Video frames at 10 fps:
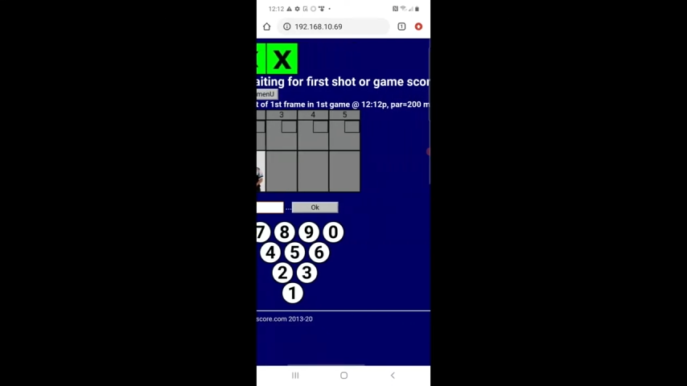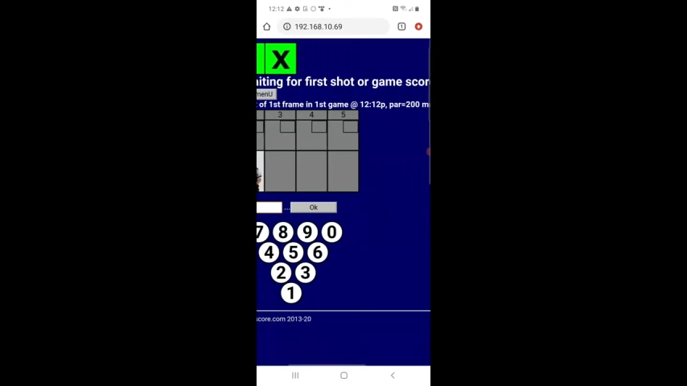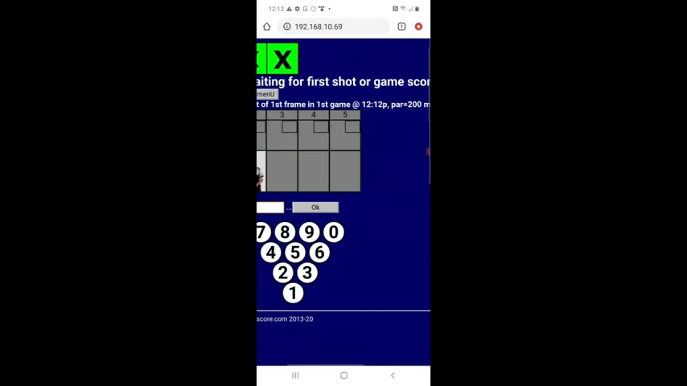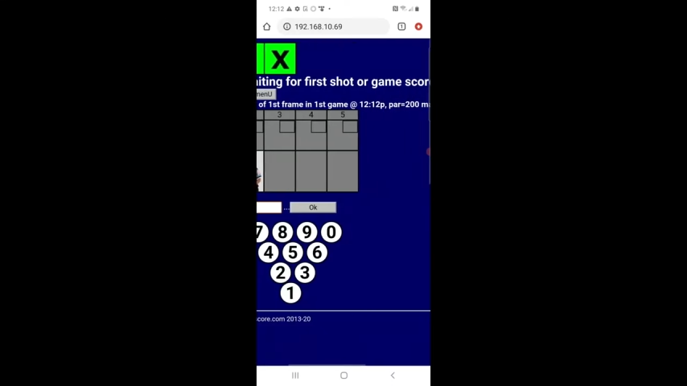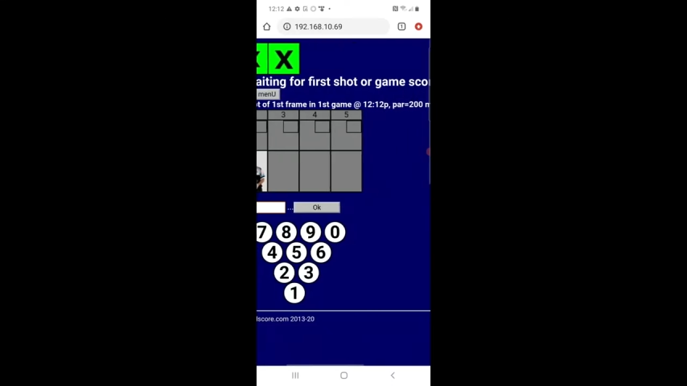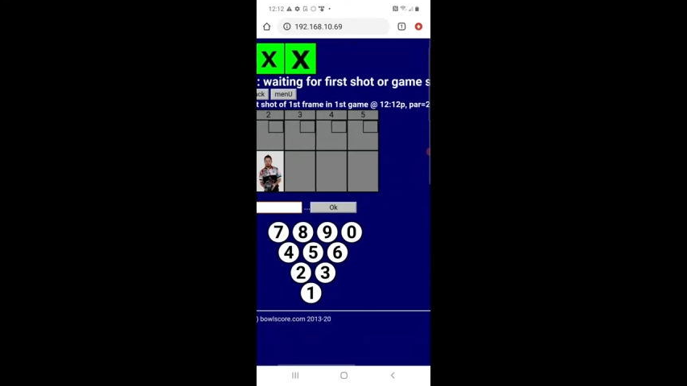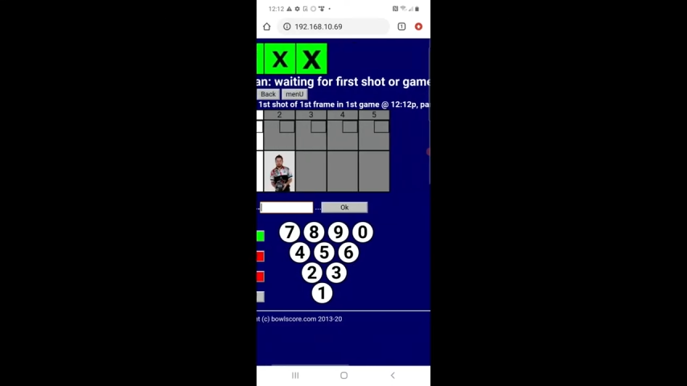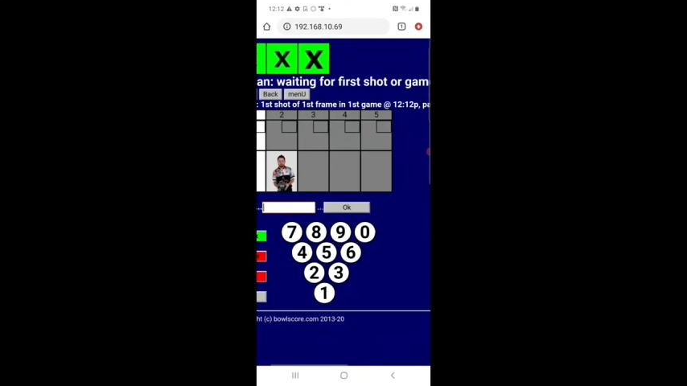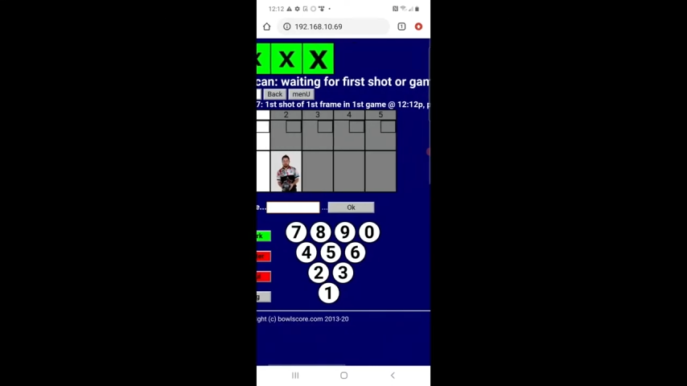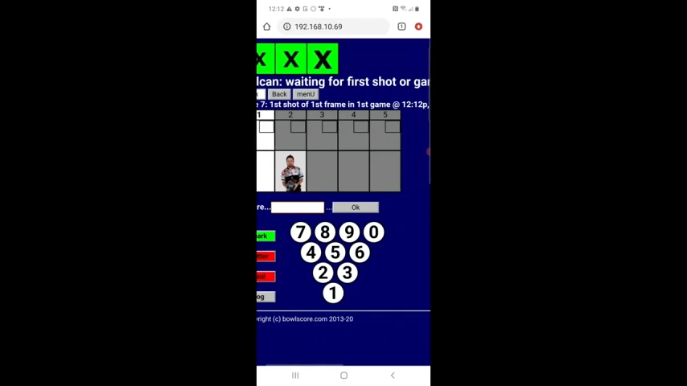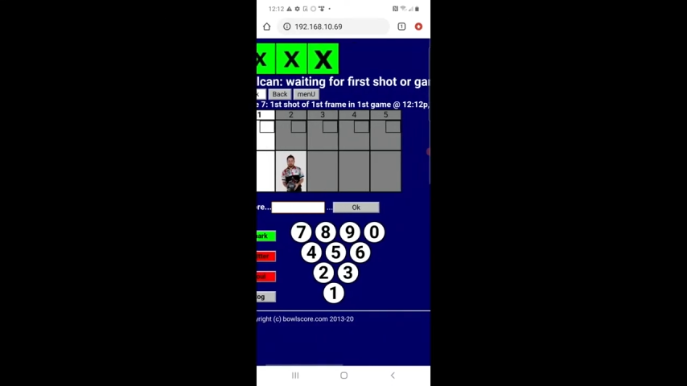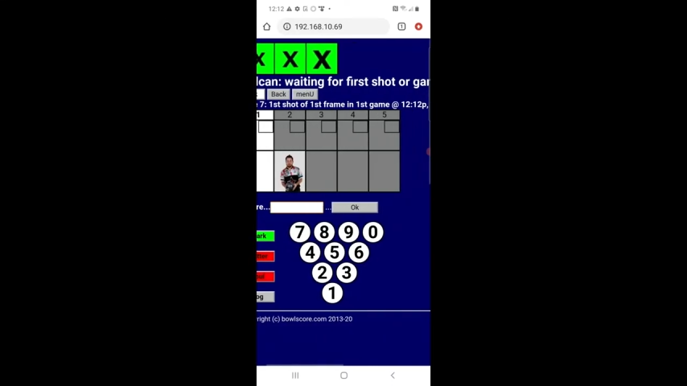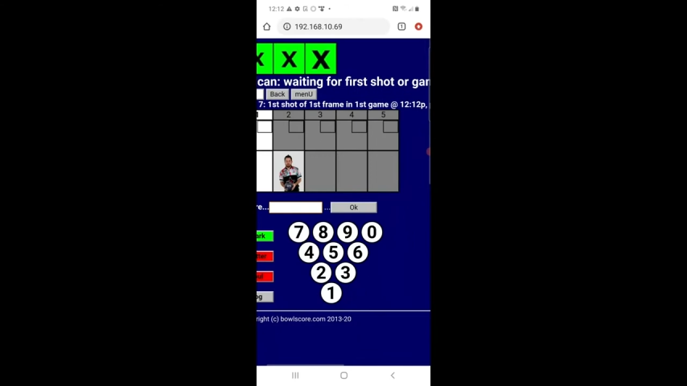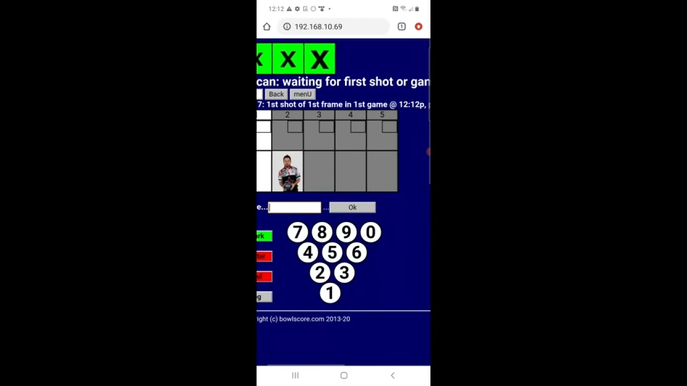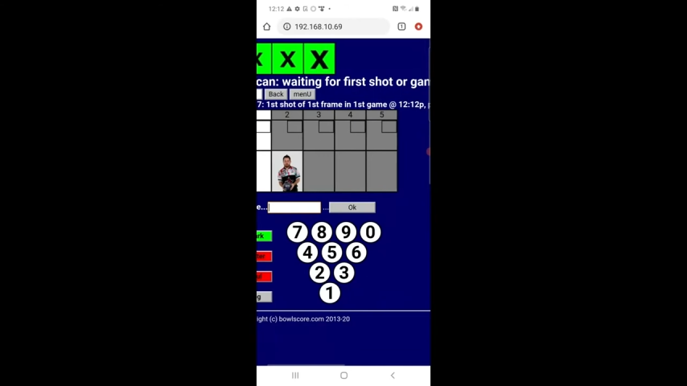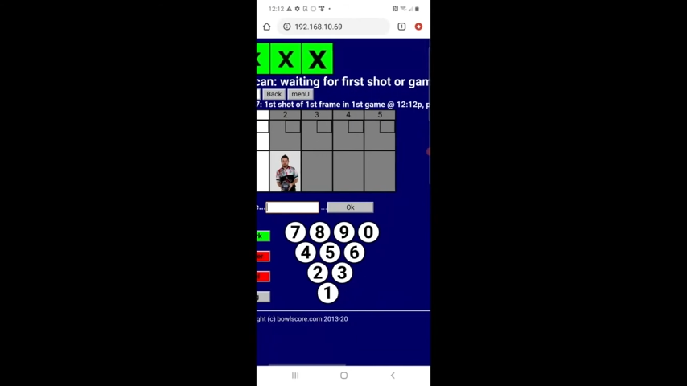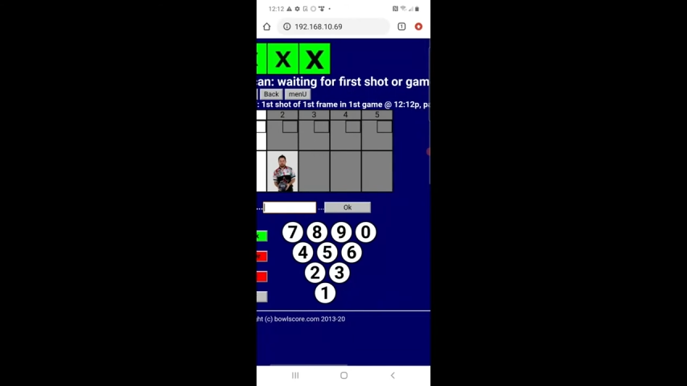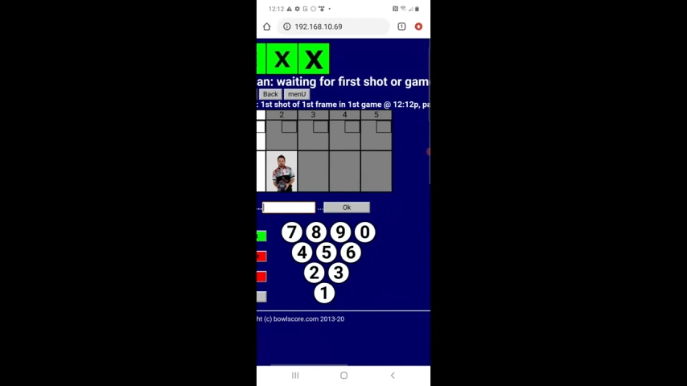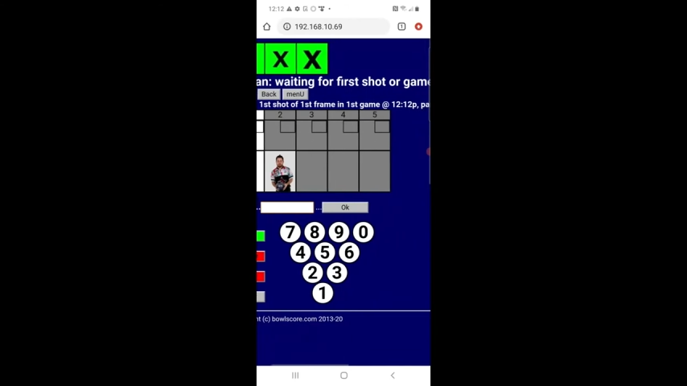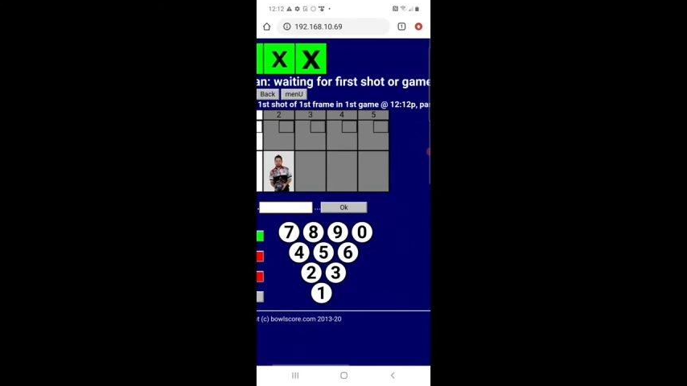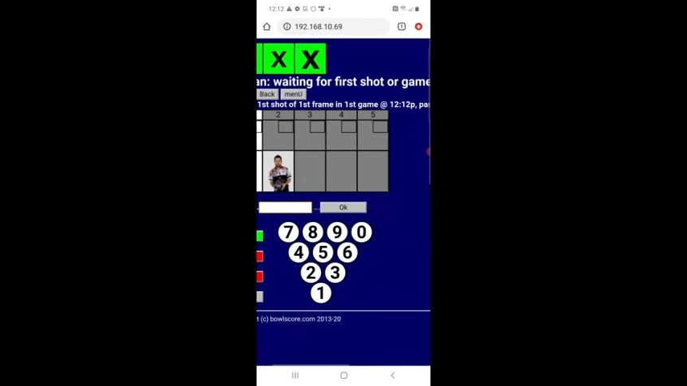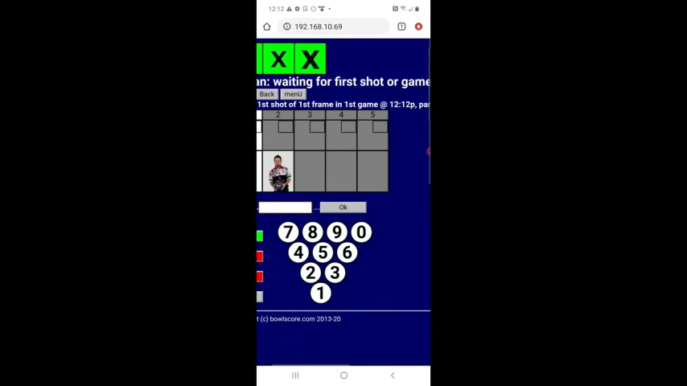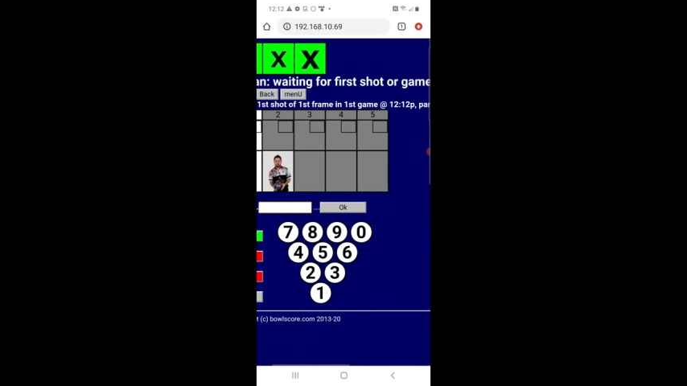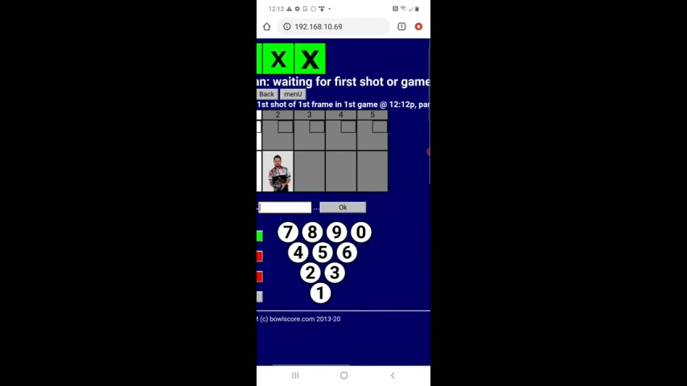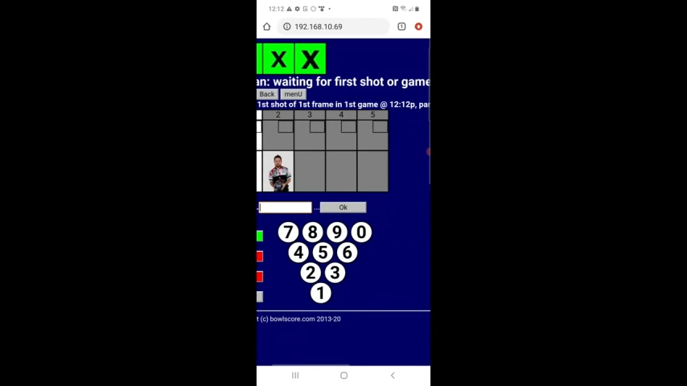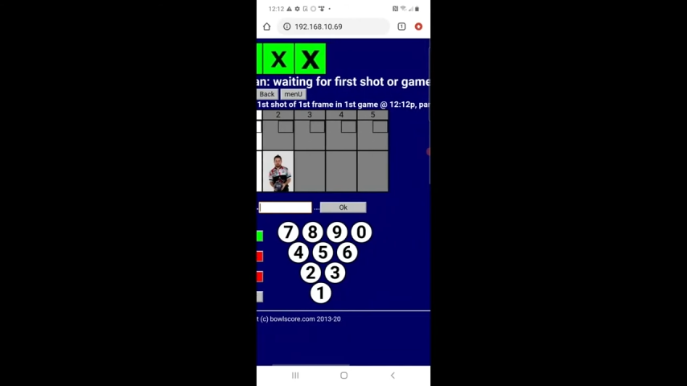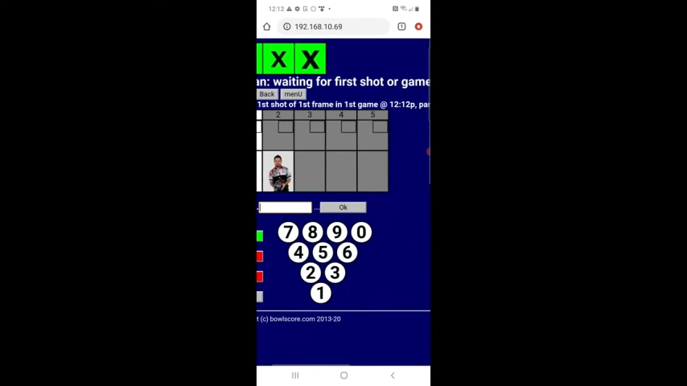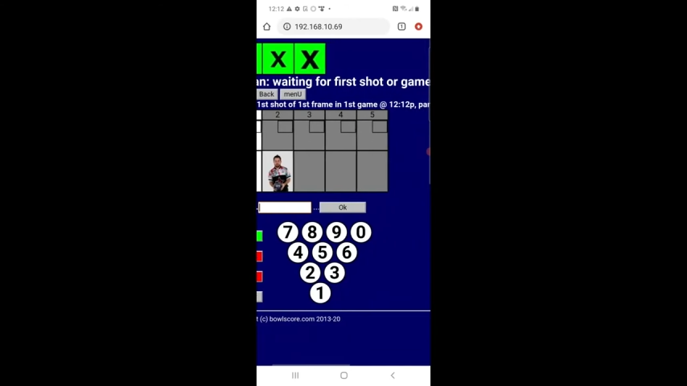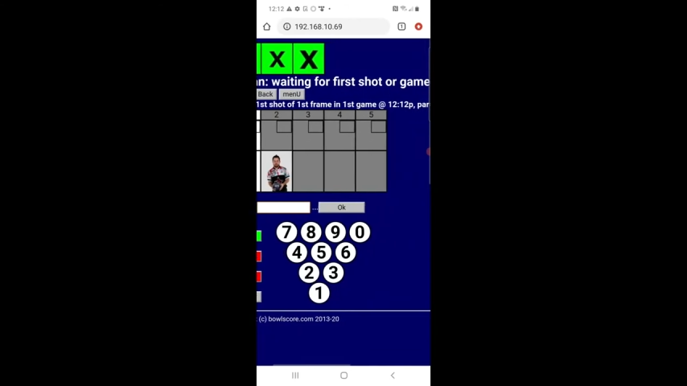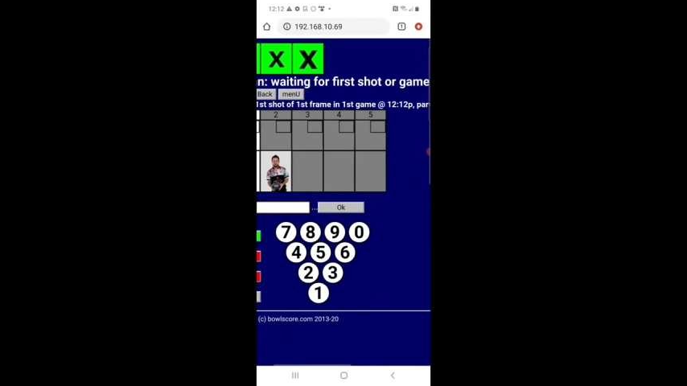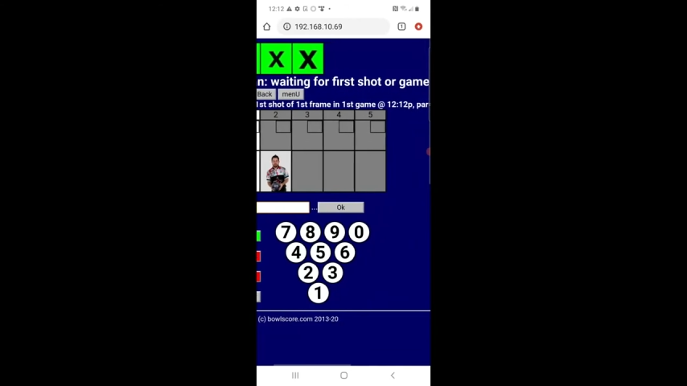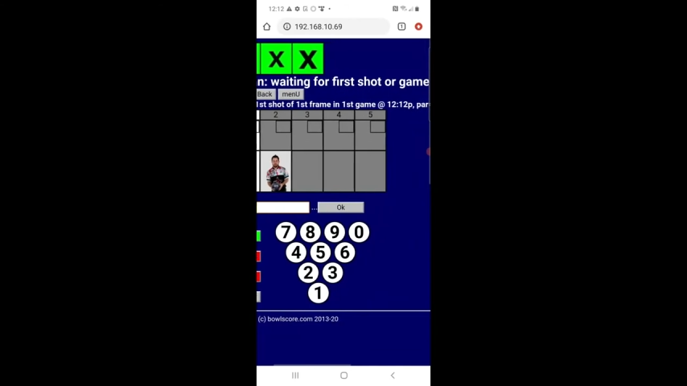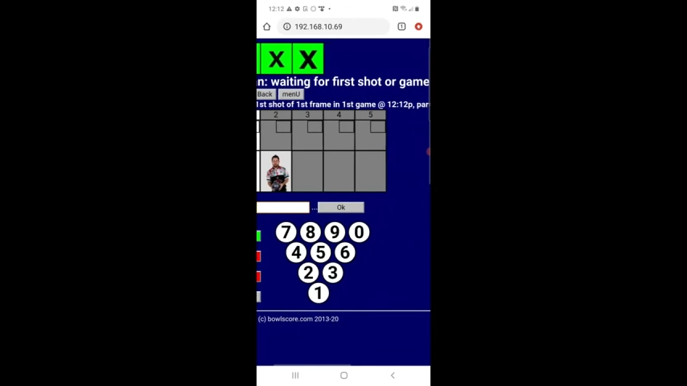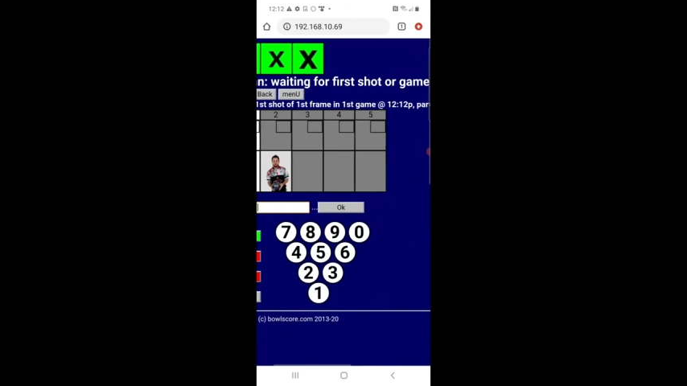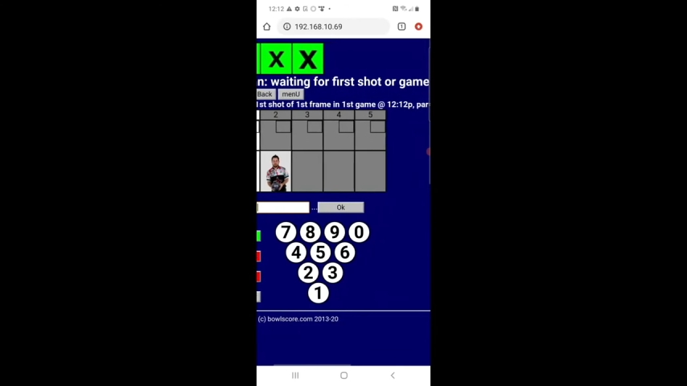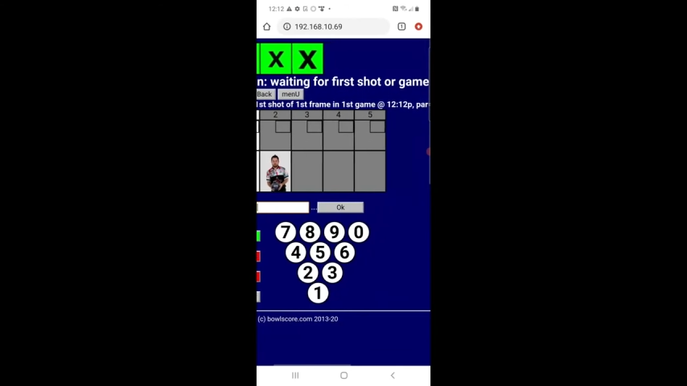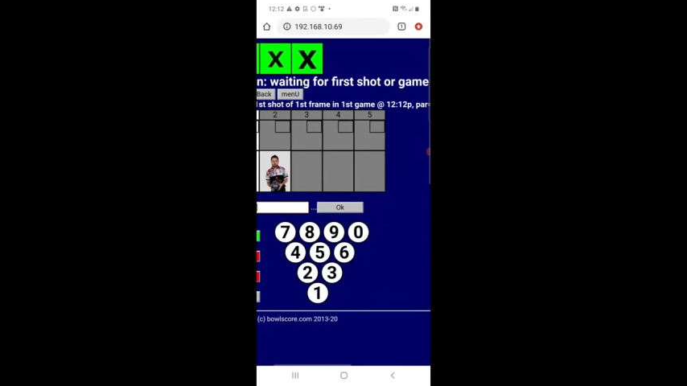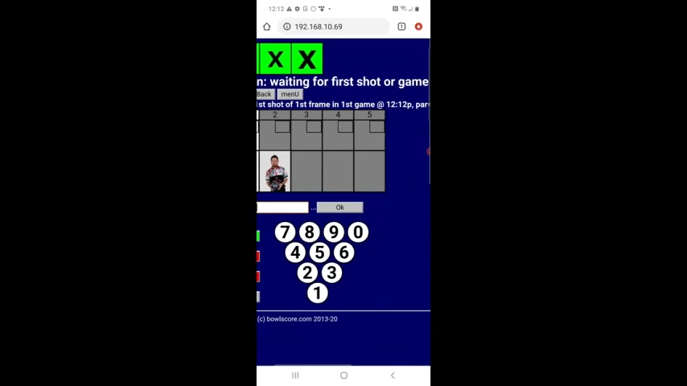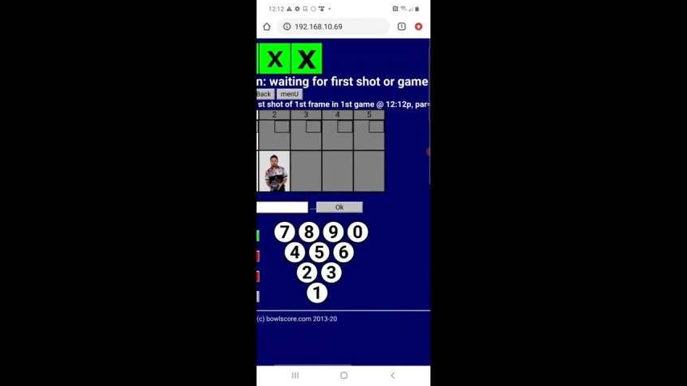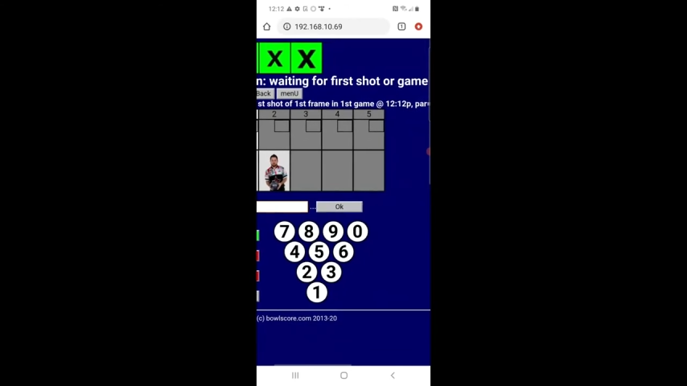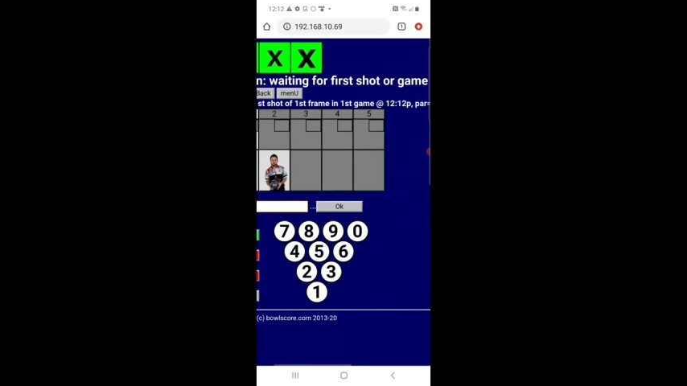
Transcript: (no speaker visible)